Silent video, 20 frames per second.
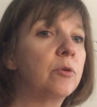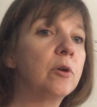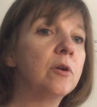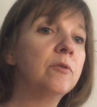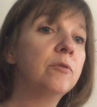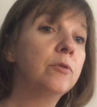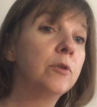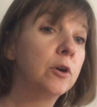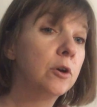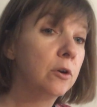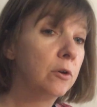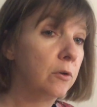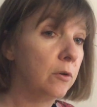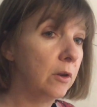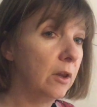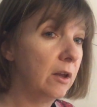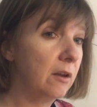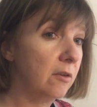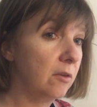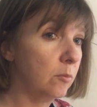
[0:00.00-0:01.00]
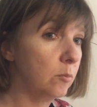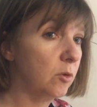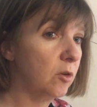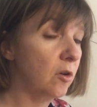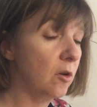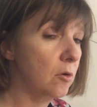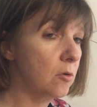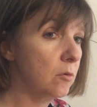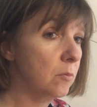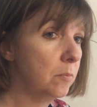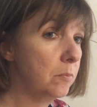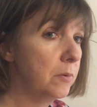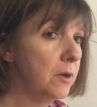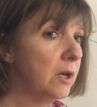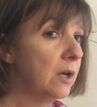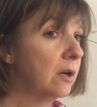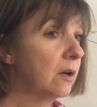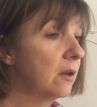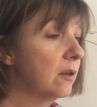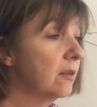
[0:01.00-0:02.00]
for a vertical asymptote,
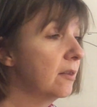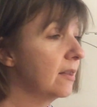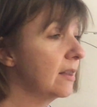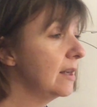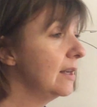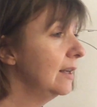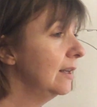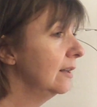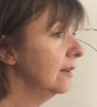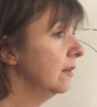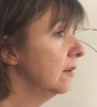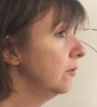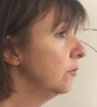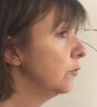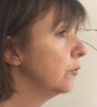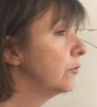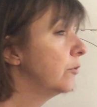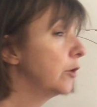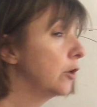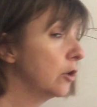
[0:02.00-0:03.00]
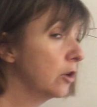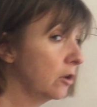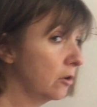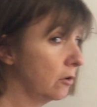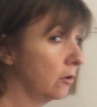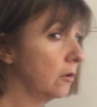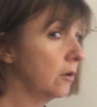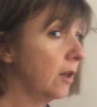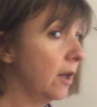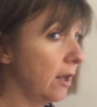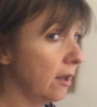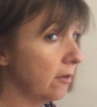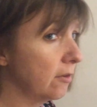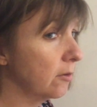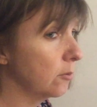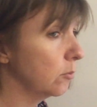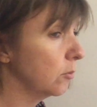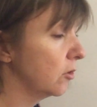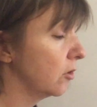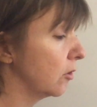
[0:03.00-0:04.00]
because in the vertical
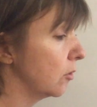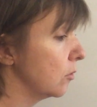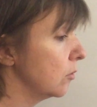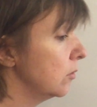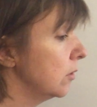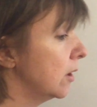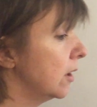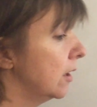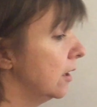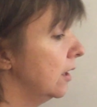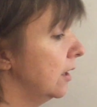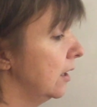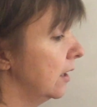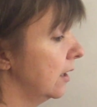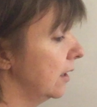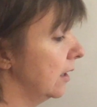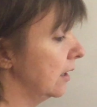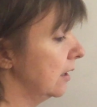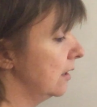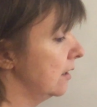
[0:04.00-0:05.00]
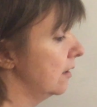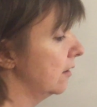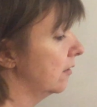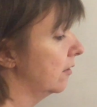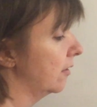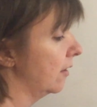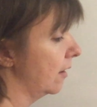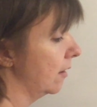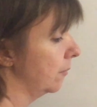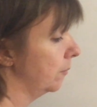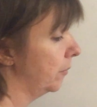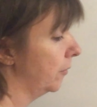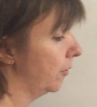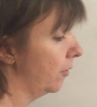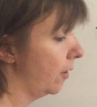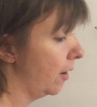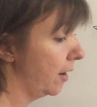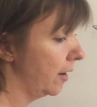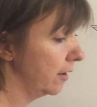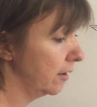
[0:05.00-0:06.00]
asymptote, in the
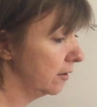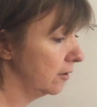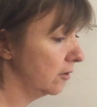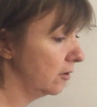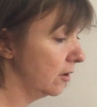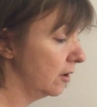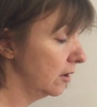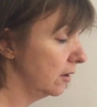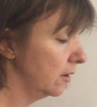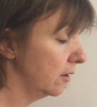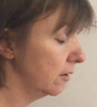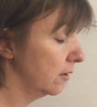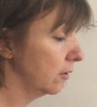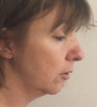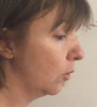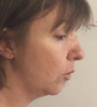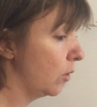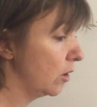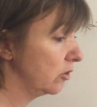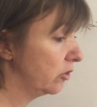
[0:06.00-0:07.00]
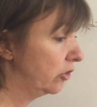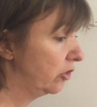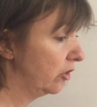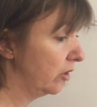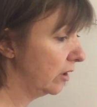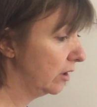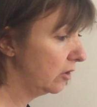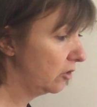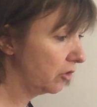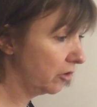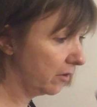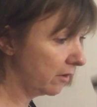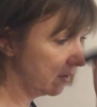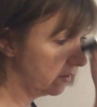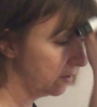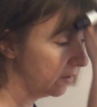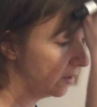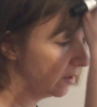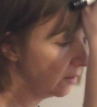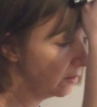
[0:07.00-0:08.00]
example in the question I just
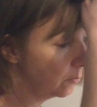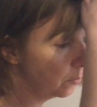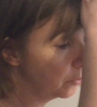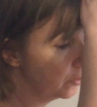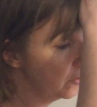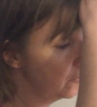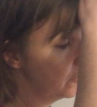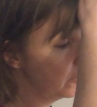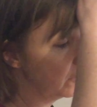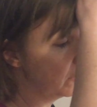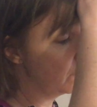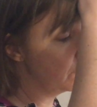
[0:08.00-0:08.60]
did in the previous